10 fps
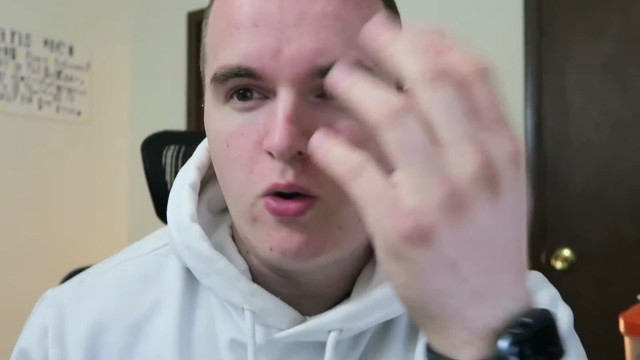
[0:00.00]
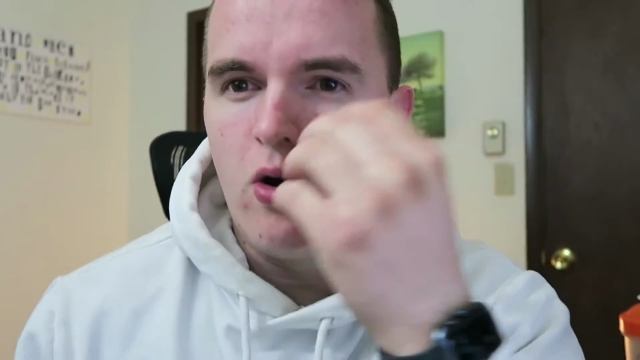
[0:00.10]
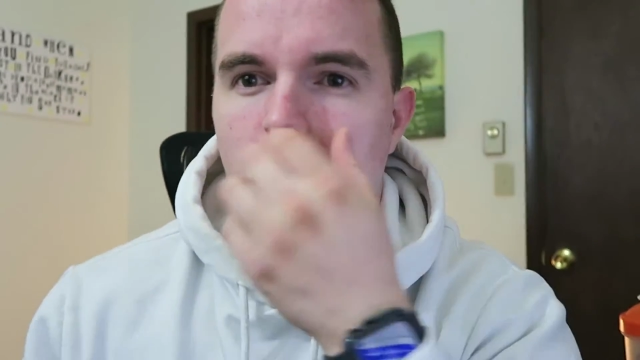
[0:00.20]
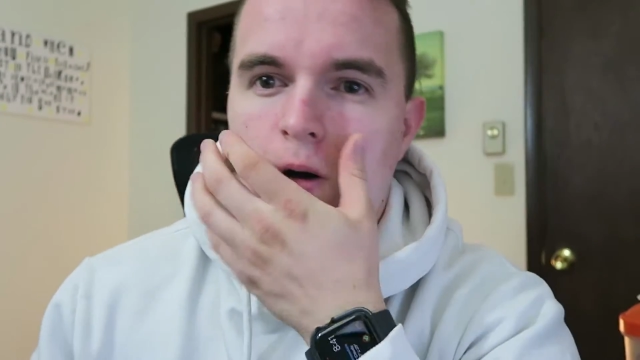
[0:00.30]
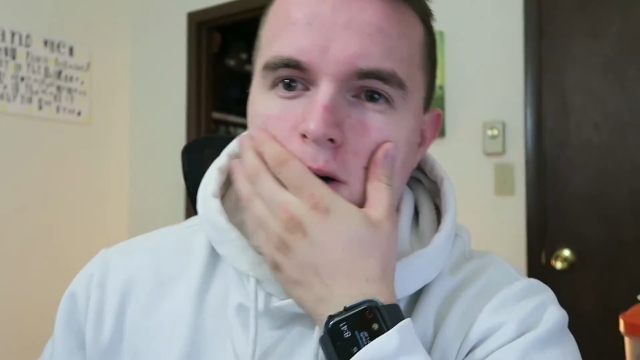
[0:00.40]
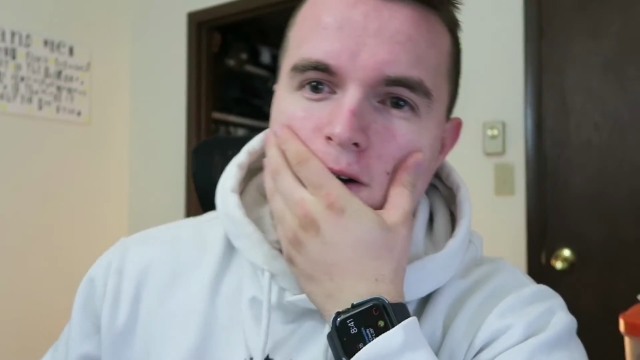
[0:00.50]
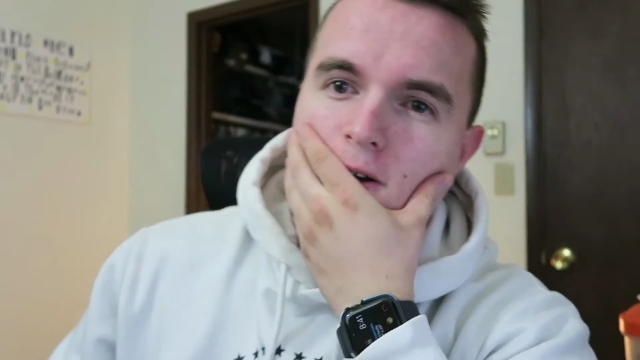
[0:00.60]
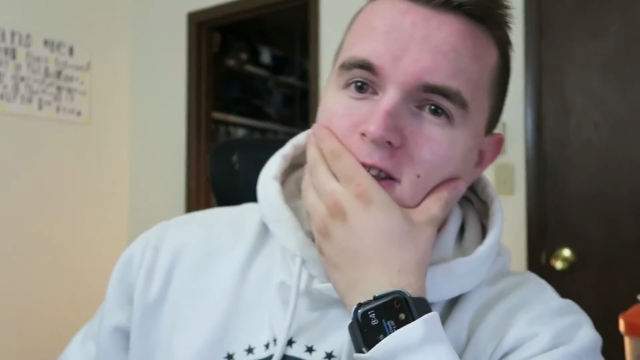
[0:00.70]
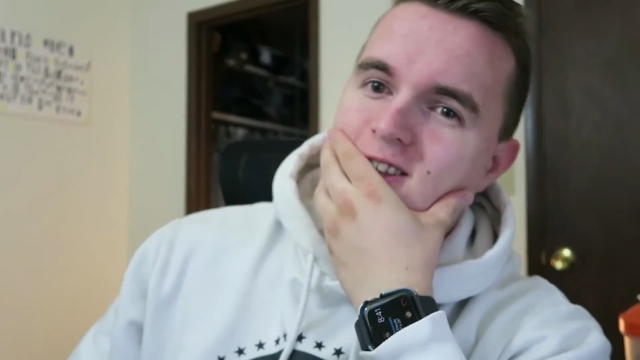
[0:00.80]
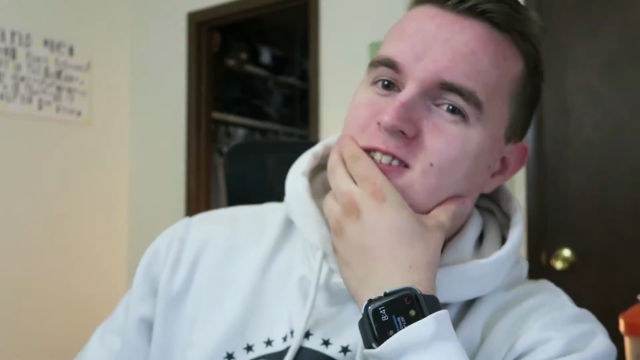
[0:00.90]
Oh,
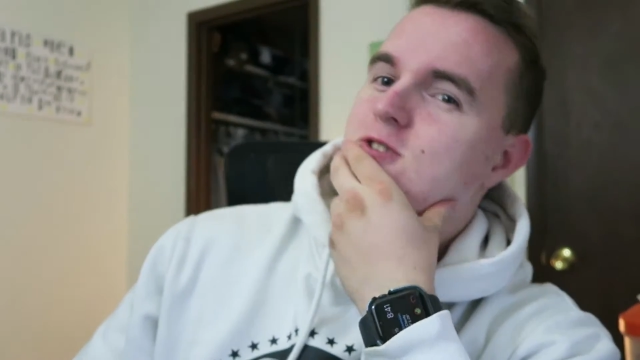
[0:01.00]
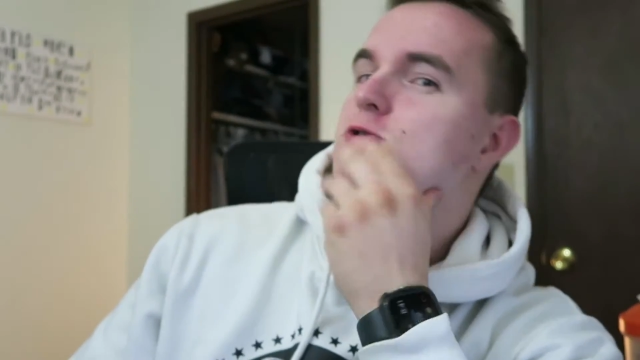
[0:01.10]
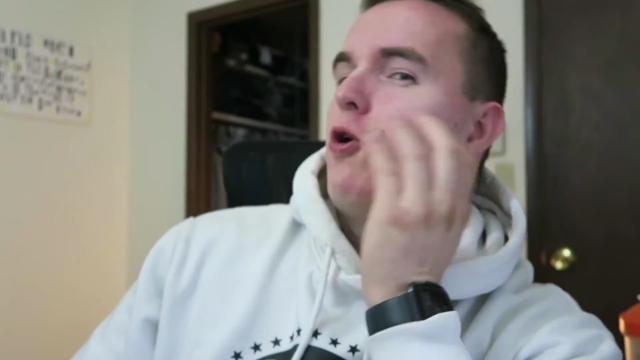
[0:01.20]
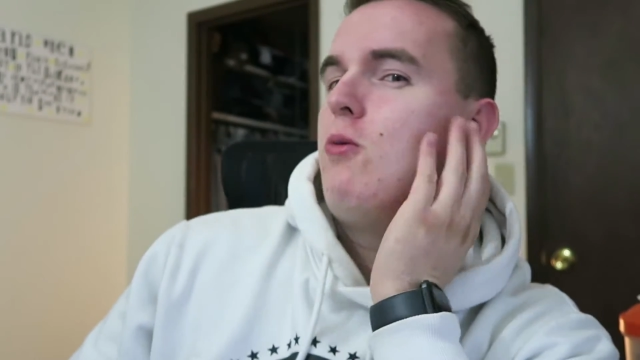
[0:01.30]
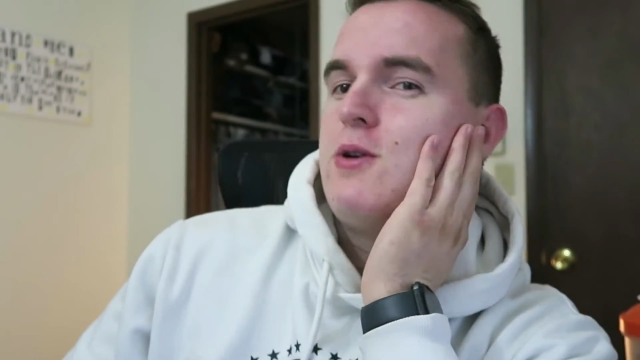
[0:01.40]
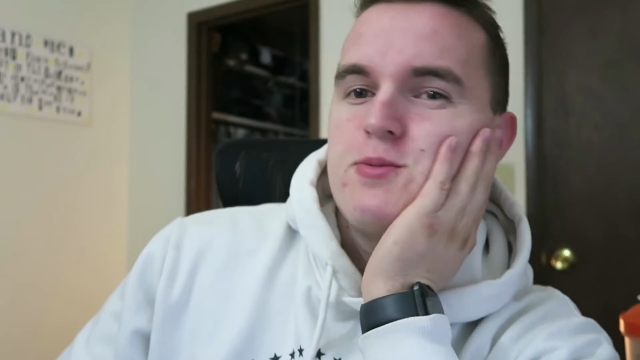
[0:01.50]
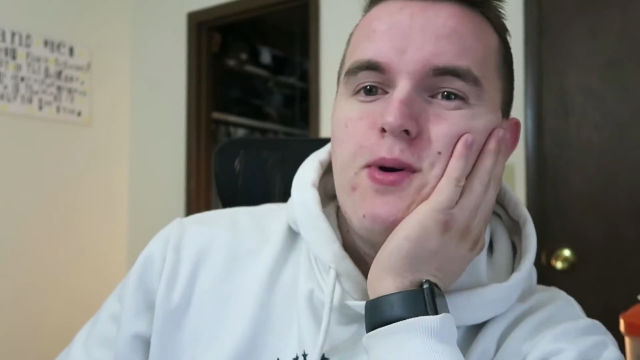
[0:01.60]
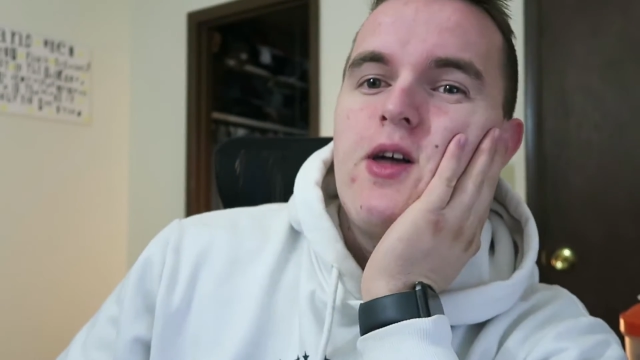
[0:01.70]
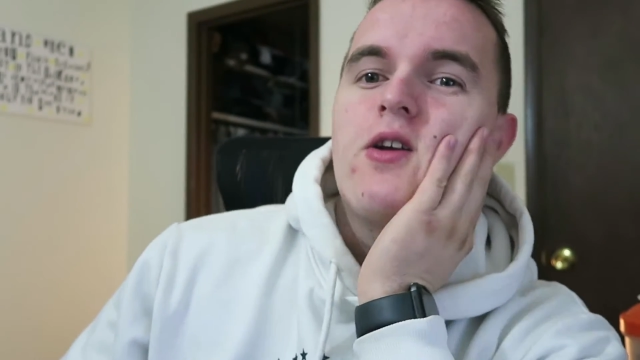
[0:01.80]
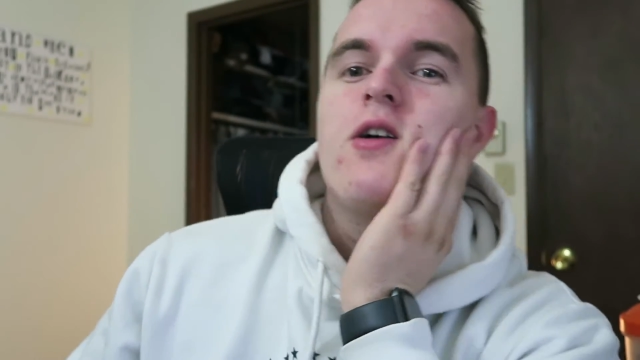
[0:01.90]
that's so much
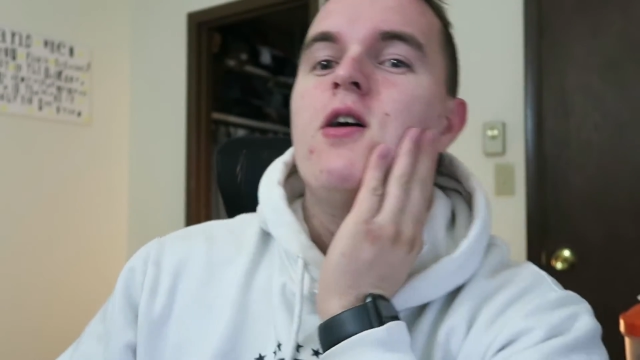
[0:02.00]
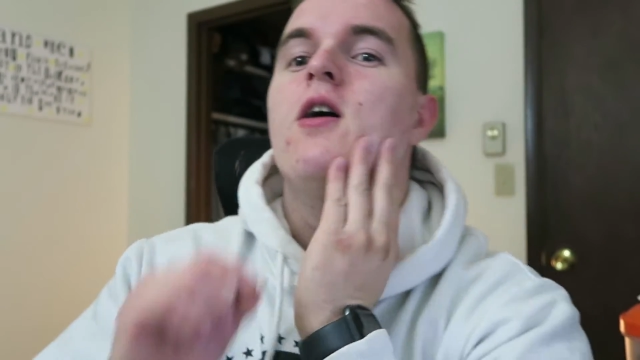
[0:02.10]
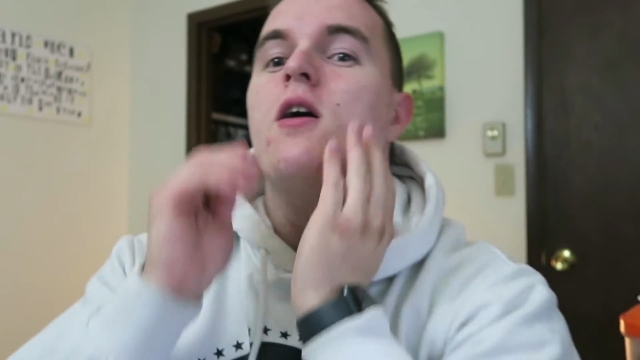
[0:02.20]
better.